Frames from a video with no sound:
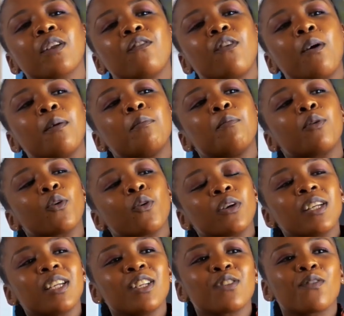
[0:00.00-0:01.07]
from
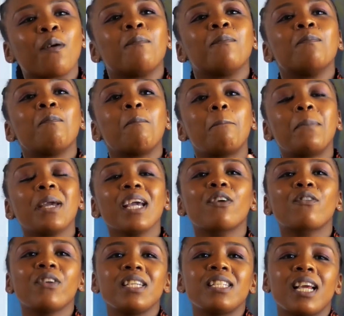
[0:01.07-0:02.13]
employees from
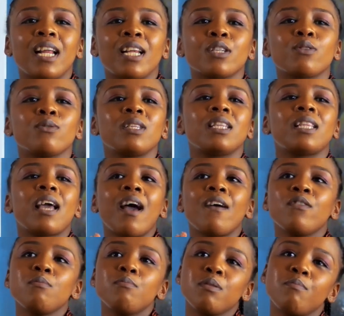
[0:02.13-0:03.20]
big retailers who said they
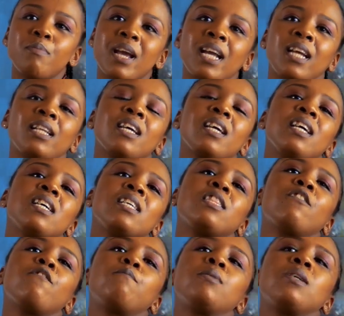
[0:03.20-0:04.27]
haven't been paid,
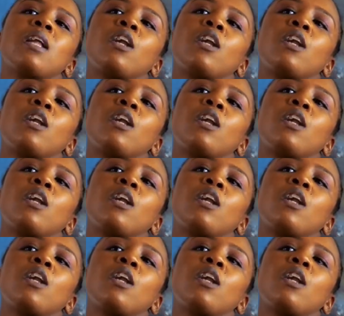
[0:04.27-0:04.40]
they've been